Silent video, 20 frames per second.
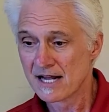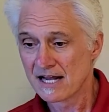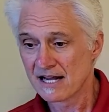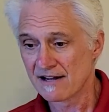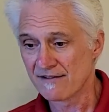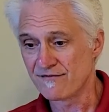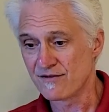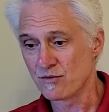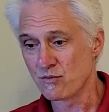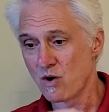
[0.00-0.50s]

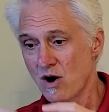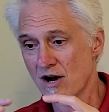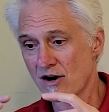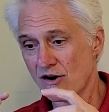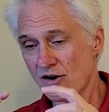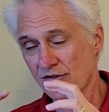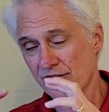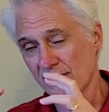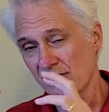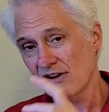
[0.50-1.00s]
If you want
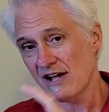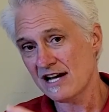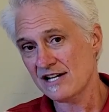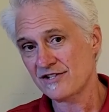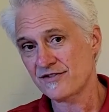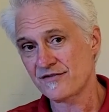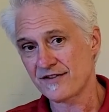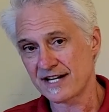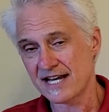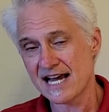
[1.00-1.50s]
all the
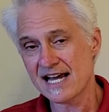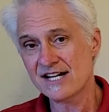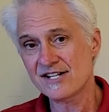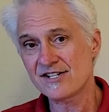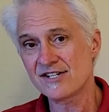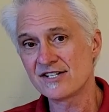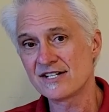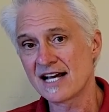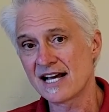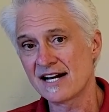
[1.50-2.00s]

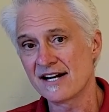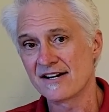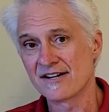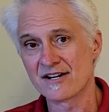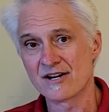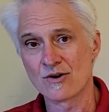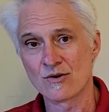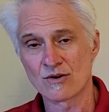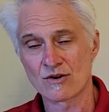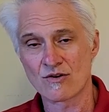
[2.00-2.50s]
classification data to
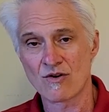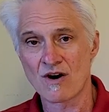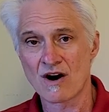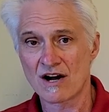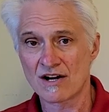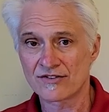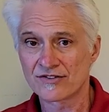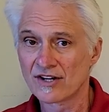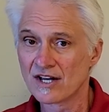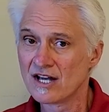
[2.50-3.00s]
go
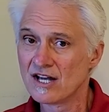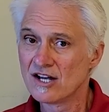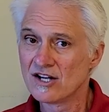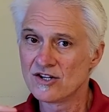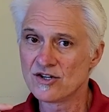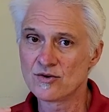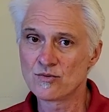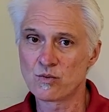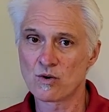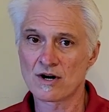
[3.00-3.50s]
across,
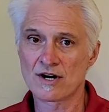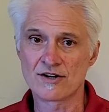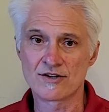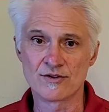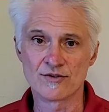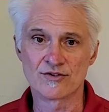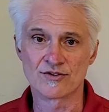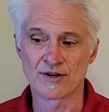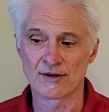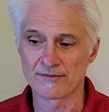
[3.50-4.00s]
you'd want to
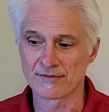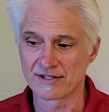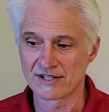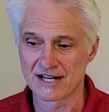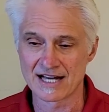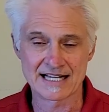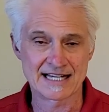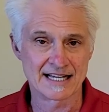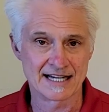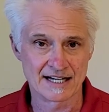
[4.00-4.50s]
do something
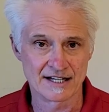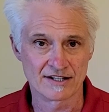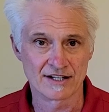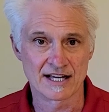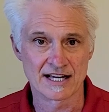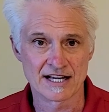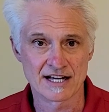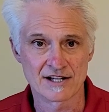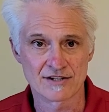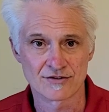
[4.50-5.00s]
like an
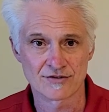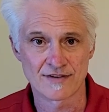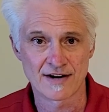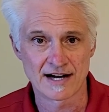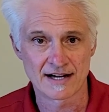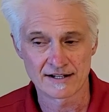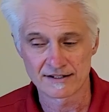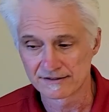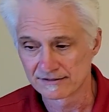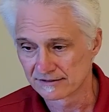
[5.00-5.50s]
LAS
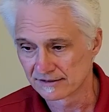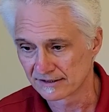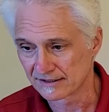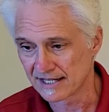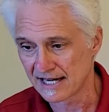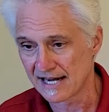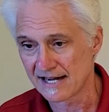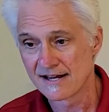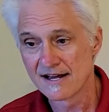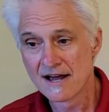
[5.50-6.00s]
file,
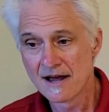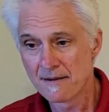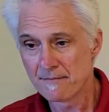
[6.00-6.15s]
okay?